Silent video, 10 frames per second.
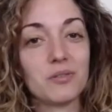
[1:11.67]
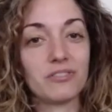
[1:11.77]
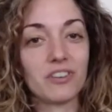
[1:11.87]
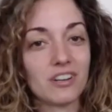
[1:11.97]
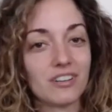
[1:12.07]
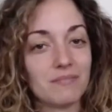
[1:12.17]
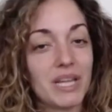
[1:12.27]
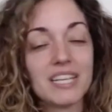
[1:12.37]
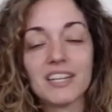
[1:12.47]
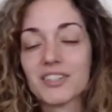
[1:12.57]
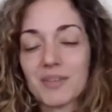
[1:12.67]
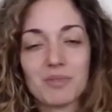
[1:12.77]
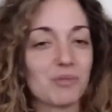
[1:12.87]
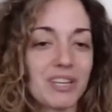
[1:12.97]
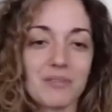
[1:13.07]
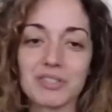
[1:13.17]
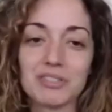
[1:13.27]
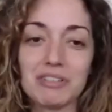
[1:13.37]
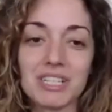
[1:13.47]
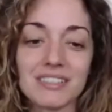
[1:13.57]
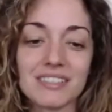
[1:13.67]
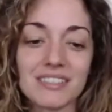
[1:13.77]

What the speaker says: for many years, I've been working with students